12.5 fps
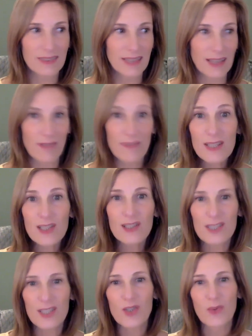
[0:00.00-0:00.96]
like physical
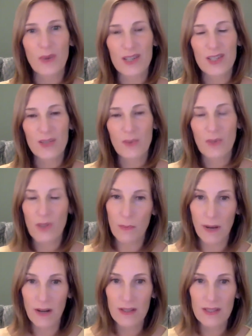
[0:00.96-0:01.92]
situation with our
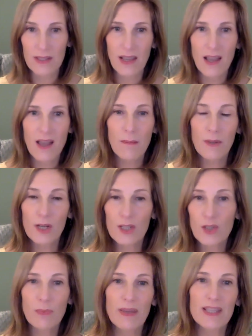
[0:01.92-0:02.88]
parents, but
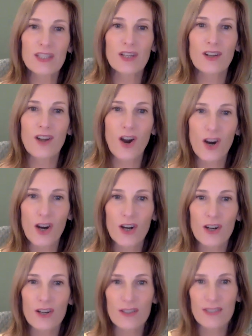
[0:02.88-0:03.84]
also based on
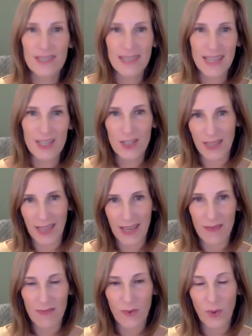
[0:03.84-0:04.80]
our stage in
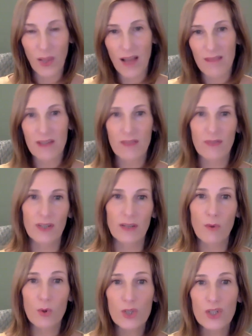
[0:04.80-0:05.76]
life, we'll have different
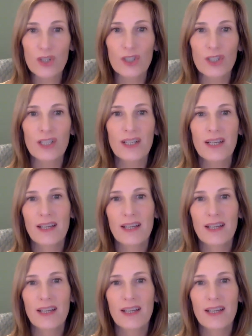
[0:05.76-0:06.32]
emotional